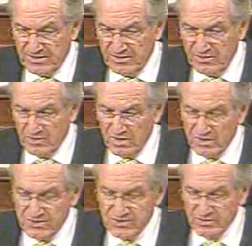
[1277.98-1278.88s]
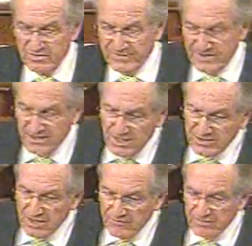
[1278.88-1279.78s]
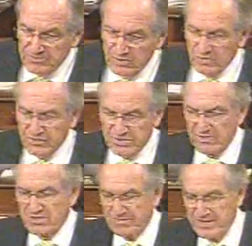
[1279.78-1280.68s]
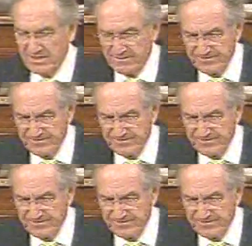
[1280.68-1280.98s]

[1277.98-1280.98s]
who are sort of in an uncovered pool, so to speak,